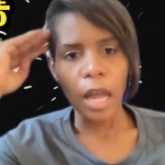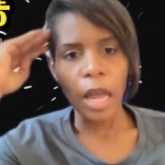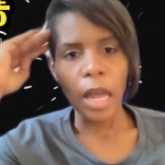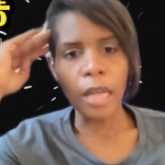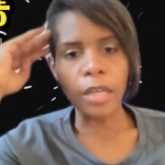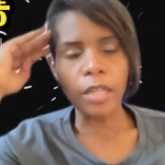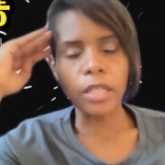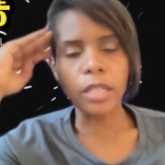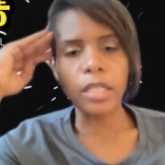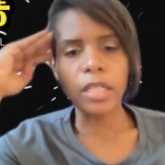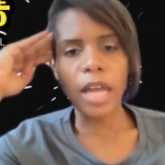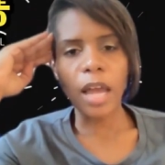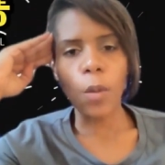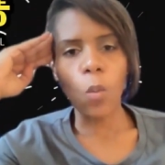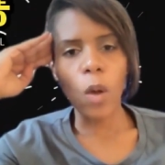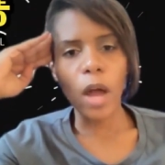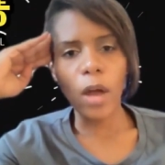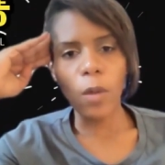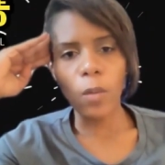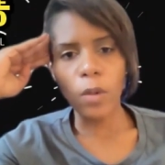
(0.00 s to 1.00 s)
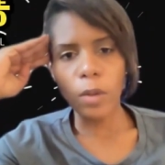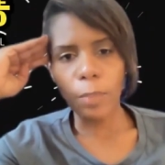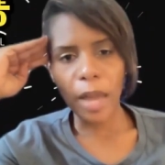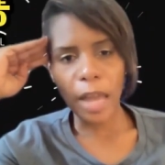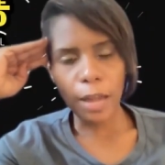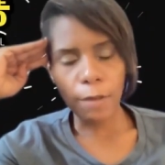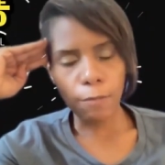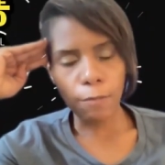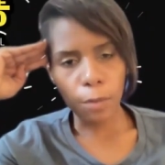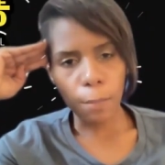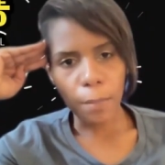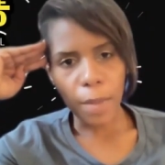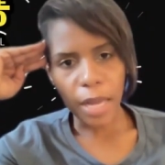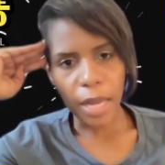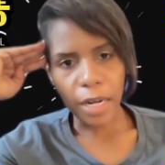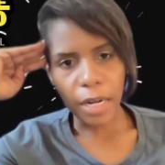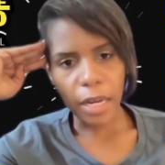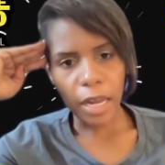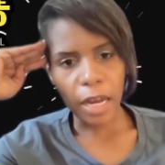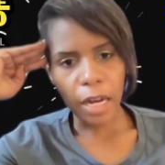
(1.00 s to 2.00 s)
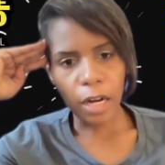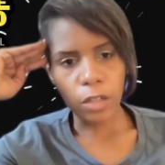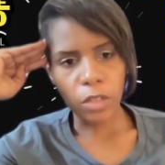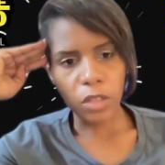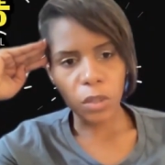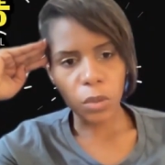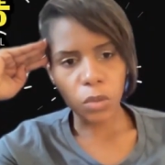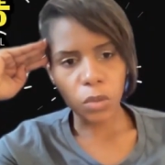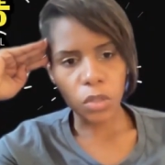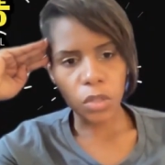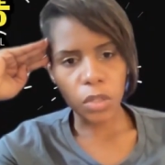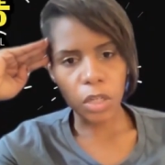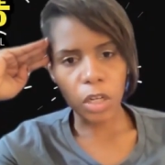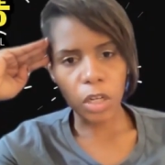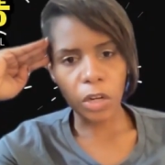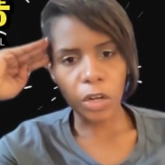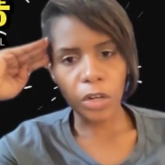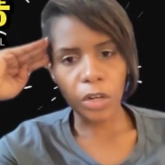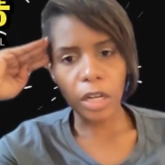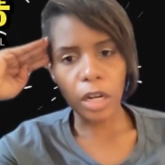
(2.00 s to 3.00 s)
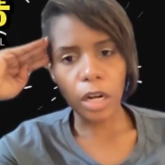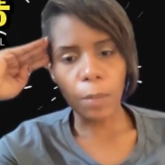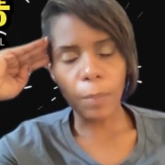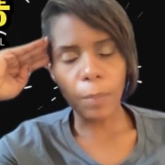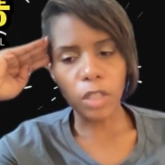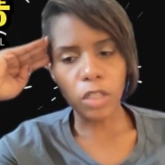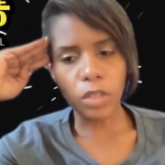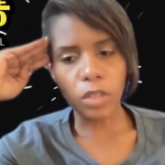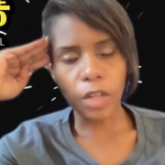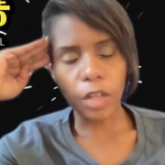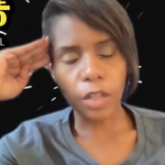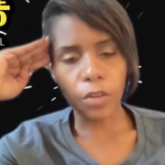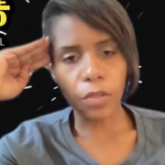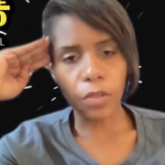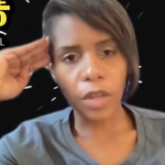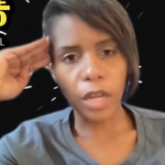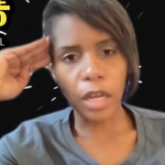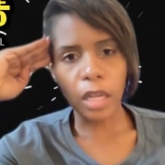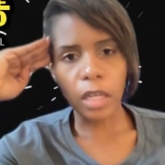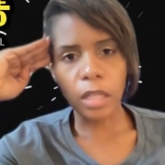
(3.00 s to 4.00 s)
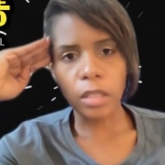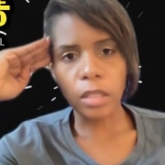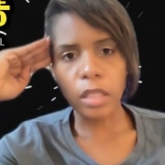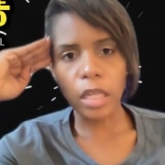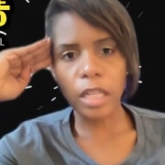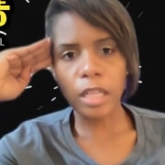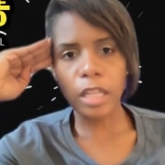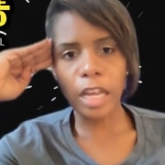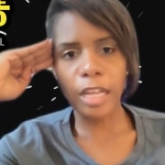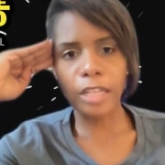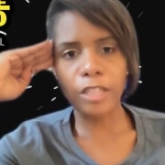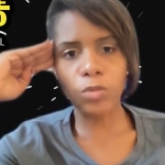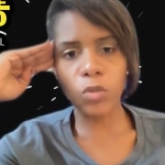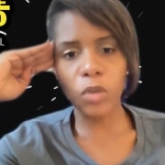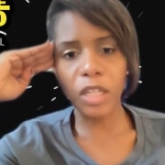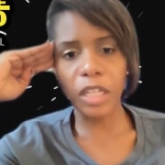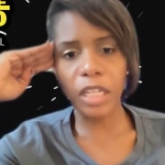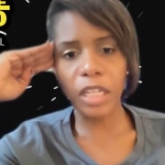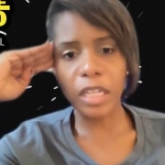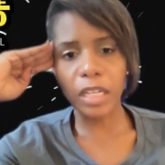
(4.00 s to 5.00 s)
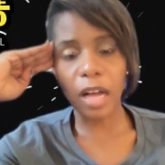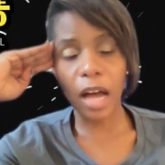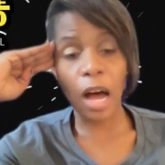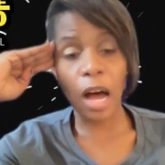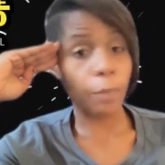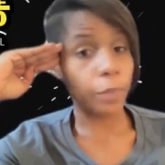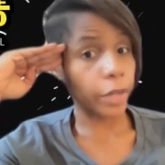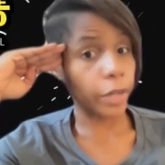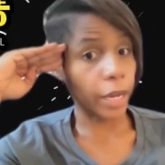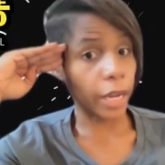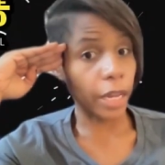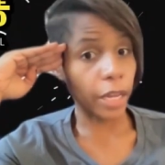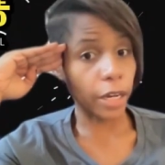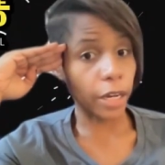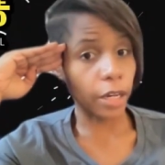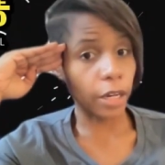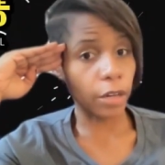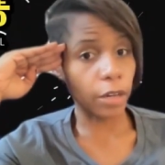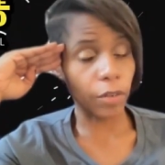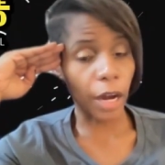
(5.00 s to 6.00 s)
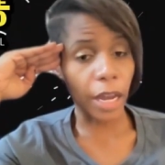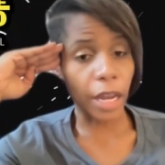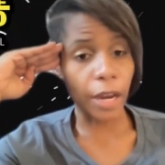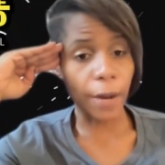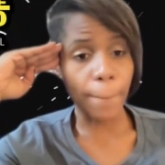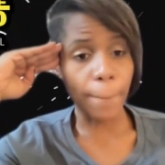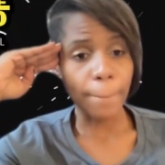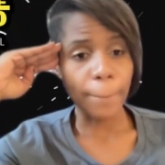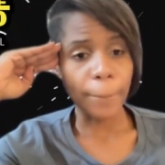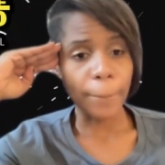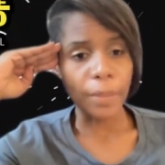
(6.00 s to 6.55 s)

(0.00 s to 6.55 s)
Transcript: And the same way we pay for Medicare, Social Security, and a bunch of other things, it's really complicated, right?